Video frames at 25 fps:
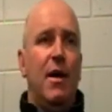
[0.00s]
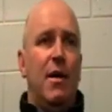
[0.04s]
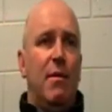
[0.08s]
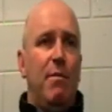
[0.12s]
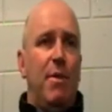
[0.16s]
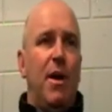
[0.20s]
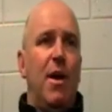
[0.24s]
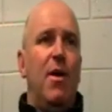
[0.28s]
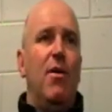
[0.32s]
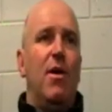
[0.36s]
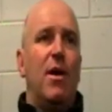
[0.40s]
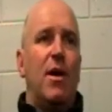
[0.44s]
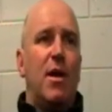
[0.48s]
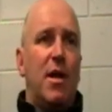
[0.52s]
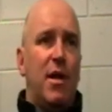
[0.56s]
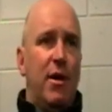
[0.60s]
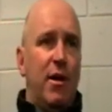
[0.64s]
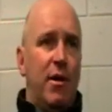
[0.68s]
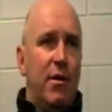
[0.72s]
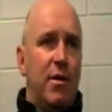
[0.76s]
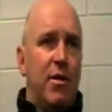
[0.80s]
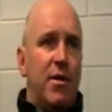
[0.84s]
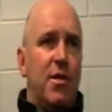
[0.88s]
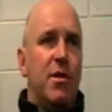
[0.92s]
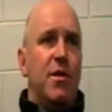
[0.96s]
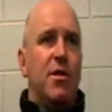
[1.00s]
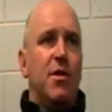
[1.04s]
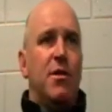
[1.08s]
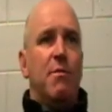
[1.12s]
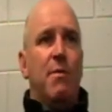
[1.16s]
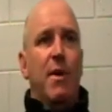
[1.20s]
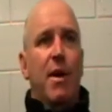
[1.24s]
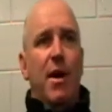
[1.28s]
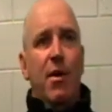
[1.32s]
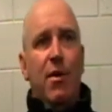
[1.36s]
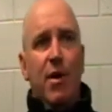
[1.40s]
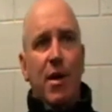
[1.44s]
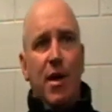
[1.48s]
at clearances and
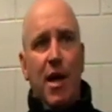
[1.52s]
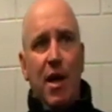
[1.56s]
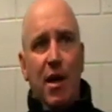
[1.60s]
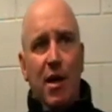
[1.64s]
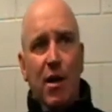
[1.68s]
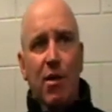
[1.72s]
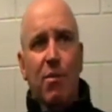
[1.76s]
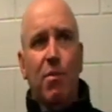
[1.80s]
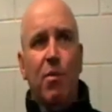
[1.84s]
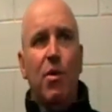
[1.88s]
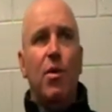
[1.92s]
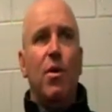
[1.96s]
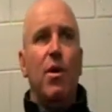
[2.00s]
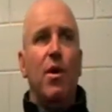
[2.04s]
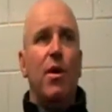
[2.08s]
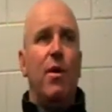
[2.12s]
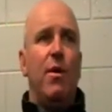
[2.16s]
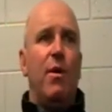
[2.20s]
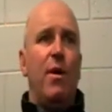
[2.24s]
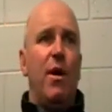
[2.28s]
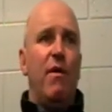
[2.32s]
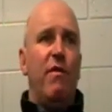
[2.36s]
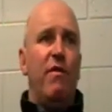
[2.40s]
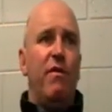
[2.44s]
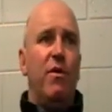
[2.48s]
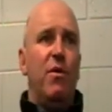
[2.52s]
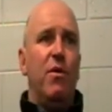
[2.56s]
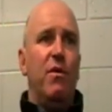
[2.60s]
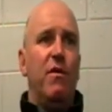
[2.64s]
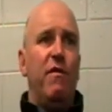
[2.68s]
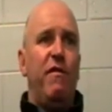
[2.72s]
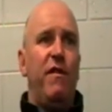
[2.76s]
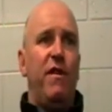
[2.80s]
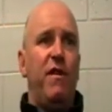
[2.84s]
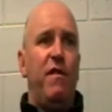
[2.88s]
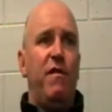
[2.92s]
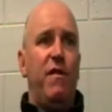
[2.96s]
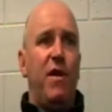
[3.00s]
better at getting the ball into our forward
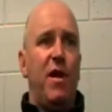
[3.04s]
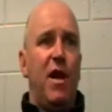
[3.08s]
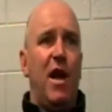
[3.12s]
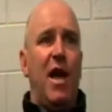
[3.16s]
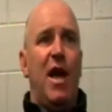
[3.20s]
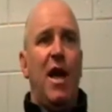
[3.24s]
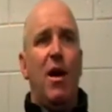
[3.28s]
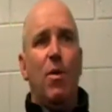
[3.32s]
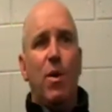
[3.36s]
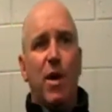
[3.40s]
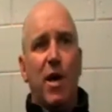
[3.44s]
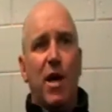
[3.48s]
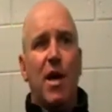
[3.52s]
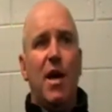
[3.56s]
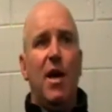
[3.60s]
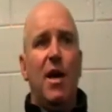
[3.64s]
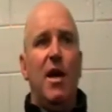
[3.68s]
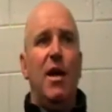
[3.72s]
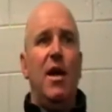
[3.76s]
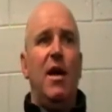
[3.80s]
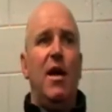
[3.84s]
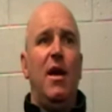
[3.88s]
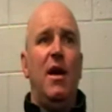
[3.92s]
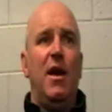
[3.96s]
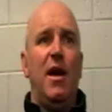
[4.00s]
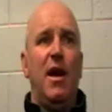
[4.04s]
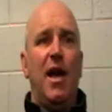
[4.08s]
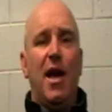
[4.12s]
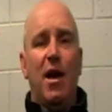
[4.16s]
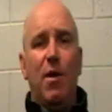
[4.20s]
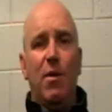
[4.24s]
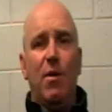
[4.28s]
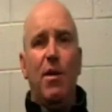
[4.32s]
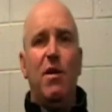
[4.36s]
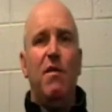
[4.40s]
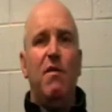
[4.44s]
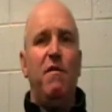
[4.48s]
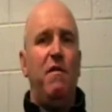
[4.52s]
50 and how we get it in and how
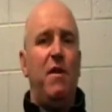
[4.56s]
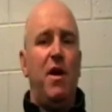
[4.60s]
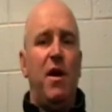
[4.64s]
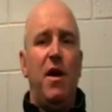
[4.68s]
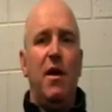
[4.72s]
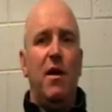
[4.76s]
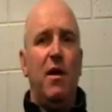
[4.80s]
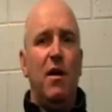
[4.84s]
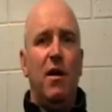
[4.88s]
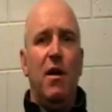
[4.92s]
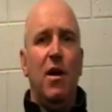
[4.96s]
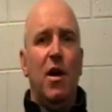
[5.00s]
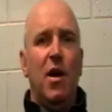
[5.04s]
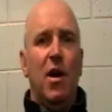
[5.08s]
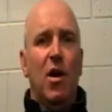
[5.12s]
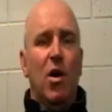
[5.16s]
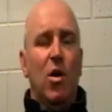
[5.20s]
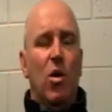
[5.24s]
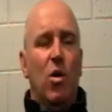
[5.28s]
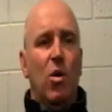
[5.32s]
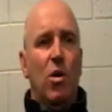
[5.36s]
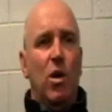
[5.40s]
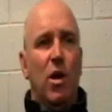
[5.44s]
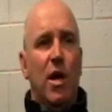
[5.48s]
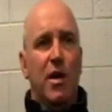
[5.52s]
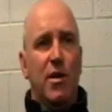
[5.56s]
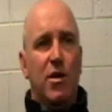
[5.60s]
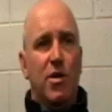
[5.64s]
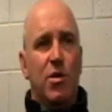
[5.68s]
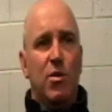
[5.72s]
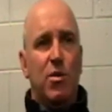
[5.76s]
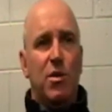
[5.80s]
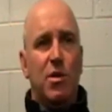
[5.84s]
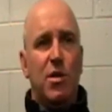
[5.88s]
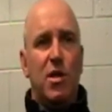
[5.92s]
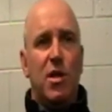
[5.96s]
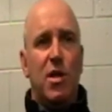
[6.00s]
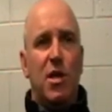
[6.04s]
we defend and all those
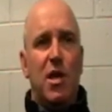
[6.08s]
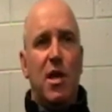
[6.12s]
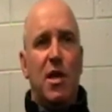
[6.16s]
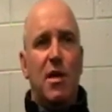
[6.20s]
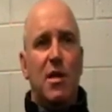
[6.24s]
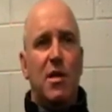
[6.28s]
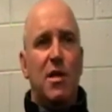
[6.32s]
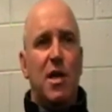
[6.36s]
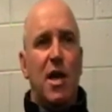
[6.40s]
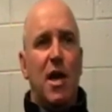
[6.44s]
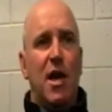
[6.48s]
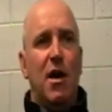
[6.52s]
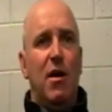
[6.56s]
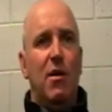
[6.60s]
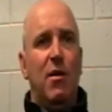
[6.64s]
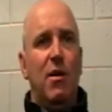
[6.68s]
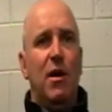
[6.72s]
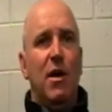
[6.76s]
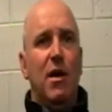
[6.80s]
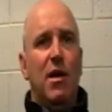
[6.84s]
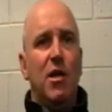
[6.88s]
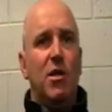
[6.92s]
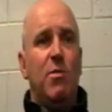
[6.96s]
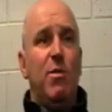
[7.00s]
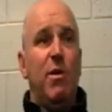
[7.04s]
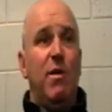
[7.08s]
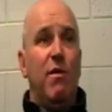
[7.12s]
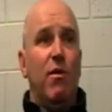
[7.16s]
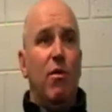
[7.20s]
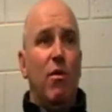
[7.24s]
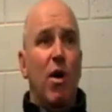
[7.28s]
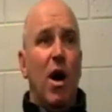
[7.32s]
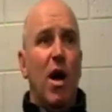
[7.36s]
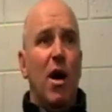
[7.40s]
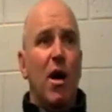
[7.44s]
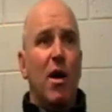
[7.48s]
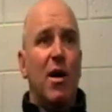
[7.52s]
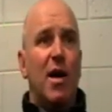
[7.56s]
sorts of things. So it's a bit of a
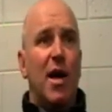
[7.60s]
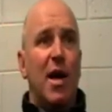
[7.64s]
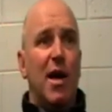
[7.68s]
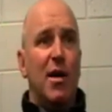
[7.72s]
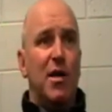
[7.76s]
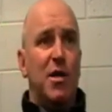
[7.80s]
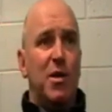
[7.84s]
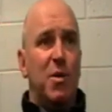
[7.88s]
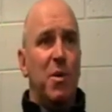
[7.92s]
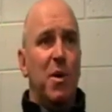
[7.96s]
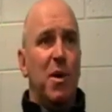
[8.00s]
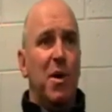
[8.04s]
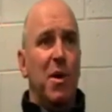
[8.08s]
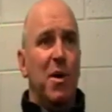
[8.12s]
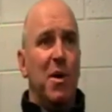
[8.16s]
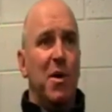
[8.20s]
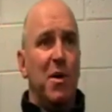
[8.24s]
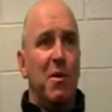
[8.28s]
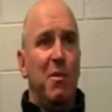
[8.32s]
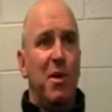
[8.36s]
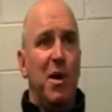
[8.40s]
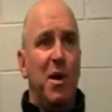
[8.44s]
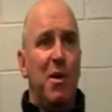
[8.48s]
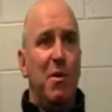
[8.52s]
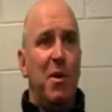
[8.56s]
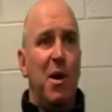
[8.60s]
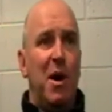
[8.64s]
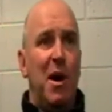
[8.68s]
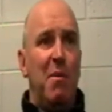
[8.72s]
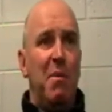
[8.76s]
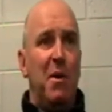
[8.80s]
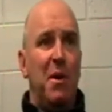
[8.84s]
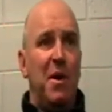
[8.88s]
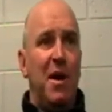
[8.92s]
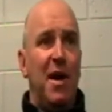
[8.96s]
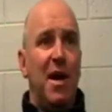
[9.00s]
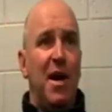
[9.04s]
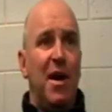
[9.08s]
roller coaster we're on at the minute. We're up
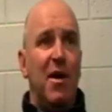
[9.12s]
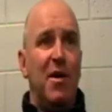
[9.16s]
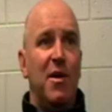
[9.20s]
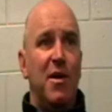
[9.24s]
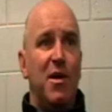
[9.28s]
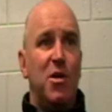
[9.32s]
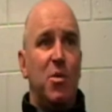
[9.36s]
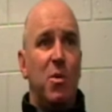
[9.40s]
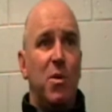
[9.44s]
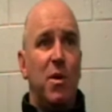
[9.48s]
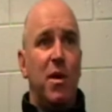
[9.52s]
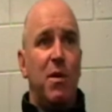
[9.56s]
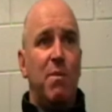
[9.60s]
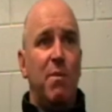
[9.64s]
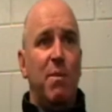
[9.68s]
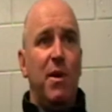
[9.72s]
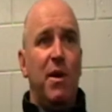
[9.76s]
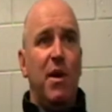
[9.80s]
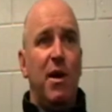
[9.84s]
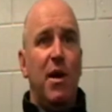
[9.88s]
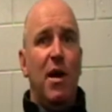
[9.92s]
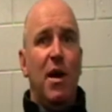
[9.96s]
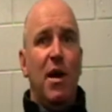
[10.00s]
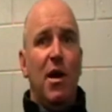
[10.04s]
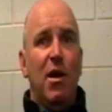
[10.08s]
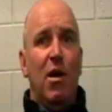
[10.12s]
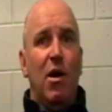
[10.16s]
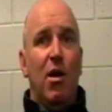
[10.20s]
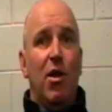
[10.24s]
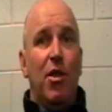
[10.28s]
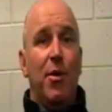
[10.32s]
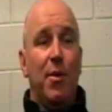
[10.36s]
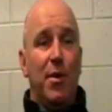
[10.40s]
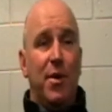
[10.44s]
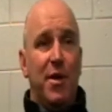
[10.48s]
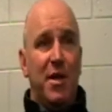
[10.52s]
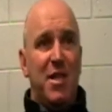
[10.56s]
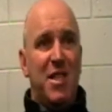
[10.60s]
and down each week, but I
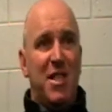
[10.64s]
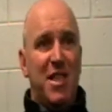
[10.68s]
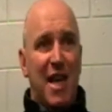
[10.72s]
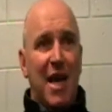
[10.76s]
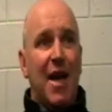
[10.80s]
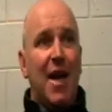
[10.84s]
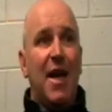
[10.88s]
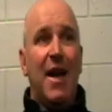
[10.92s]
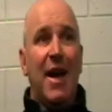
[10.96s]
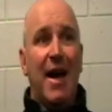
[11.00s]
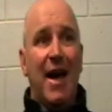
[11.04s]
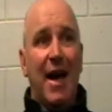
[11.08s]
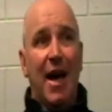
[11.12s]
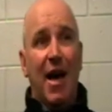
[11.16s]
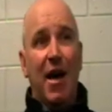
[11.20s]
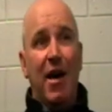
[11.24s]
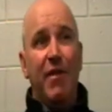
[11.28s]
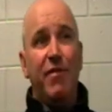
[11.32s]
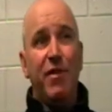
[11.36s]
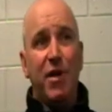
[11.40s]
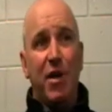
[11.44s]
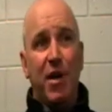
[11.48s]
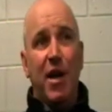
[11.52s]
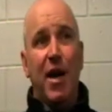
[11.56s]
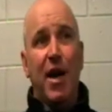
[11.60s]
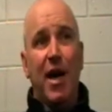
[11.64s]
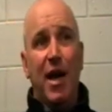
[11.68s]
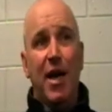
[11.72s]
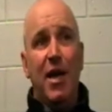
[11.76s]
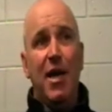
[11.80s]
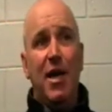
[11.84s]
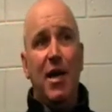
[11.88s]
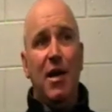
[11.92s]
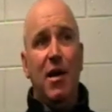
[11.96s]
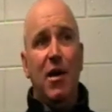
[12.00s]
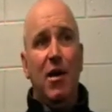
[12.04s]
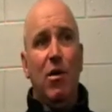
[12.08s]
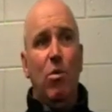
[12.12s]
thought the second half
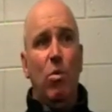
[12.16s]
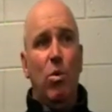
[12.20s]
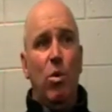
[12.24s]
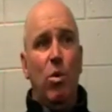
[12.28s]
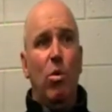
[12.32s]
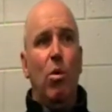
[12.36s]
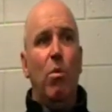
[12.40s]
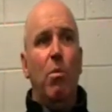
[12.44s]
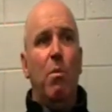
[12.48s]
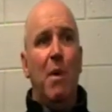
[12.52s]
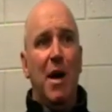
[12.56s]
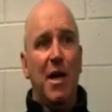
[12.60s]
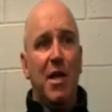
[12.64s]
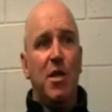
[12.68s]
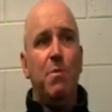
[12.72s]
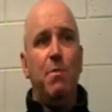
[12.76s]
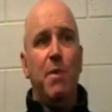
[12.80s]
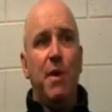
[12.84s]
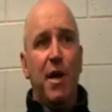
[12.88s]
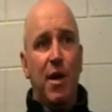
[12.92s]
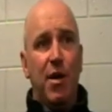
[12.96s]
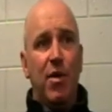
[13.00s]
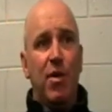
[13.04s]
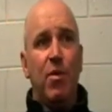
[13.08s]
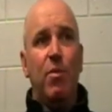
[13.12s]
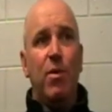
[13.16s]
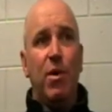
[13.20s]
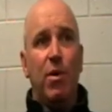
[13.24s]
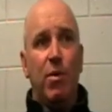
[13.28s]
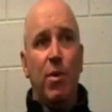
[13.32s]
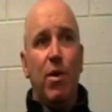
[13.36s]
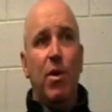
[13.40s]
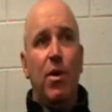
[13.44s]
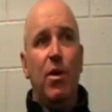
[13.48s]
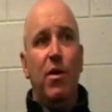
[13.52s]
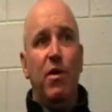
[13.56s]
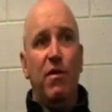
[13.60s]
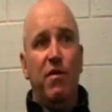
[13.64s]
today we were much better than we
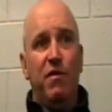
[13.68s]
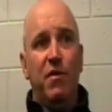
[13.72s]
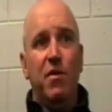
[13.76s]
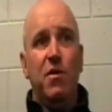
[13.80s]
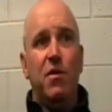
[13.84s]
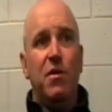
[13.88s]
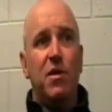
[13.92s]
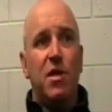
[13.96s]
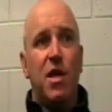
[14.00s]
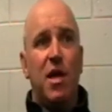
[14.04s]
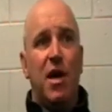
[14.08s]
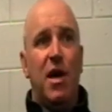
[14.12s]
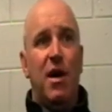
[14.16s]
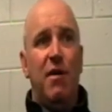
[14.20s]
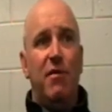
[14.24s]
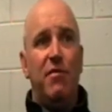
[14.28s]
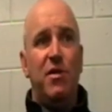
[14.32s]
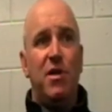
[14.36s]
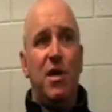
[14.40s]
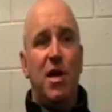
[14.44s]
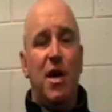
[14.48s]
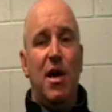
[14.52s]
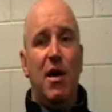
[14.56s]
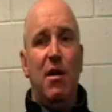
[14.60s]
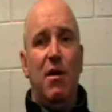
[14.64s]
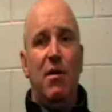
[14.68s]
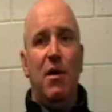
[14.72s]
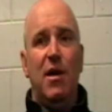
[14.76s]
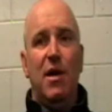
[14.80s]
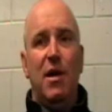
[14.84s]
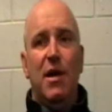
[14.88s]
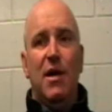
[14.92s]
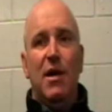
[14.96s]
were in the first half. So